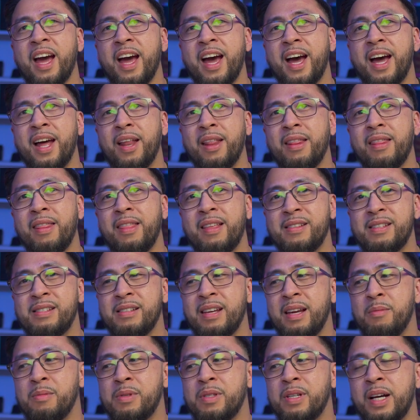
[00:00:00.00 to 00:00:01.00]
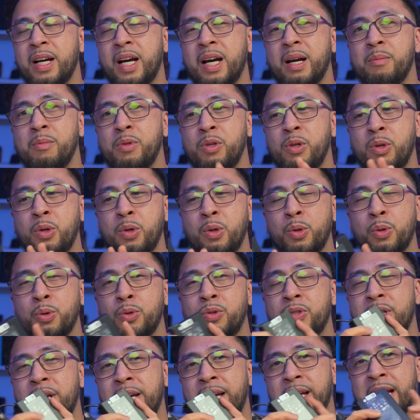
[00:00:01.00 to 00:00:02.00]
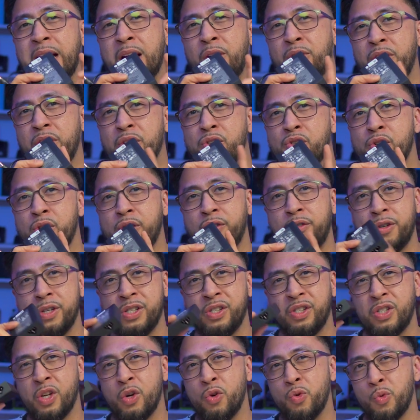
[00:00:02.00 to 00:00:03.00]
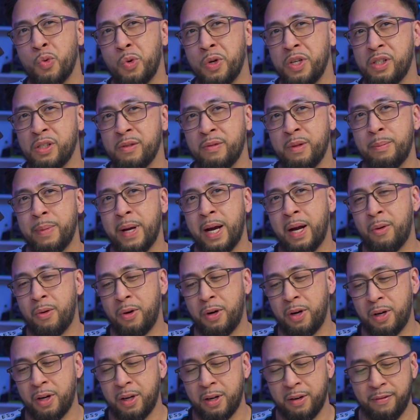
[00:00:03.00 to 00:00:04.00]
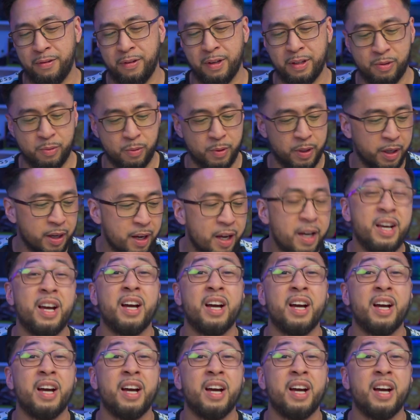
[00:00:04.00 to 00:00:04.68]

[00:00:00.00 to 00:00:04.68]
At the same time, you take out the interference, the noise of the power of this one.